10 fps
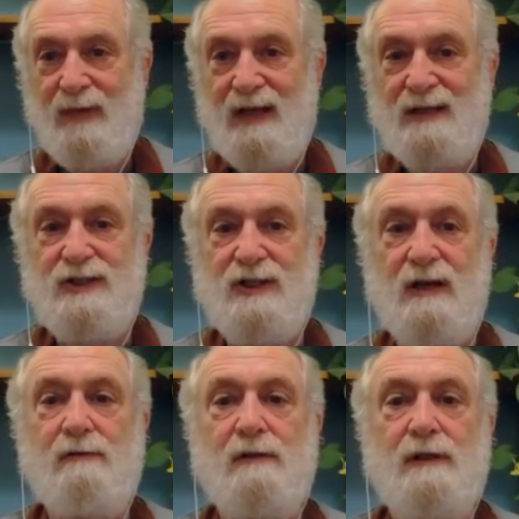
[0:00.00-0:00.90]
And
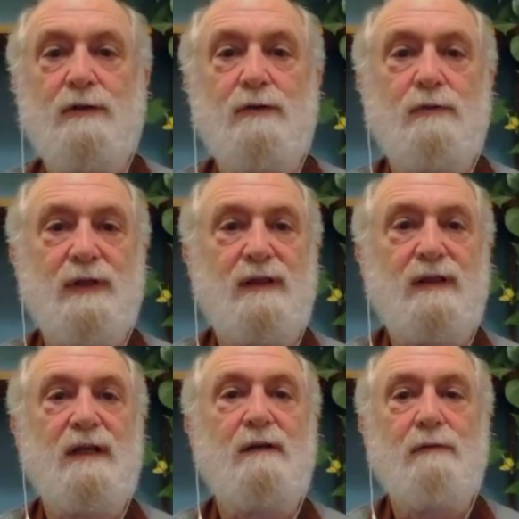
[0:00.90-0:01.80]
generally, who we
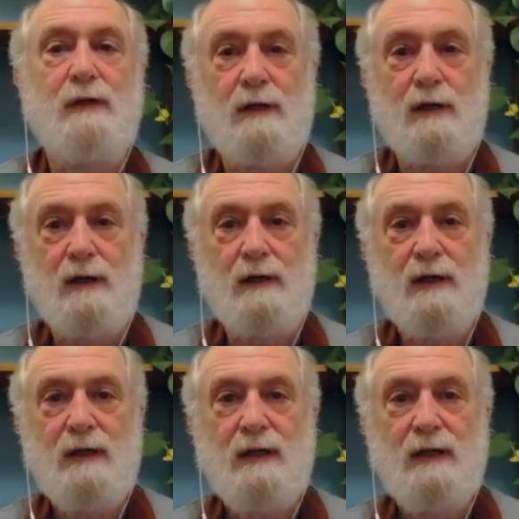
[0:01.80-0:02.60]
think we are